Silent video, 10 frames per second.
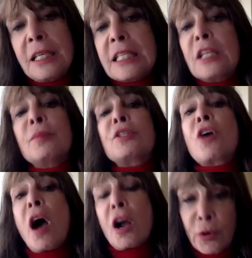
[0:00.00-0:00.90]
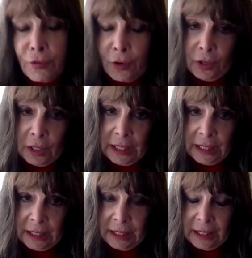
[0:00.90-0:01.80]
cinematographer
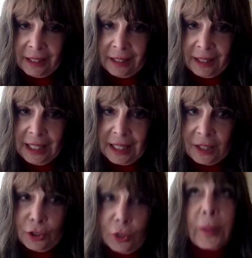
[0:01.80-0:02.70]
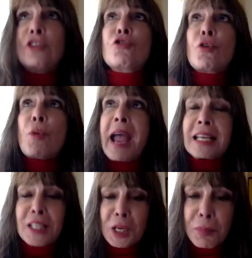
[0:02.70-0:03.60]
He's doing
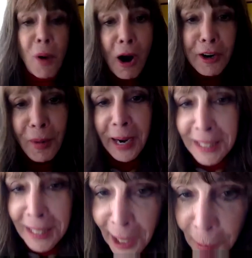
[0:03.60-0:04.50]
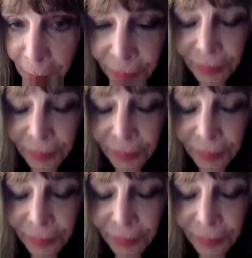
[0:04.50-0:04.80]
Jurassic Park right now.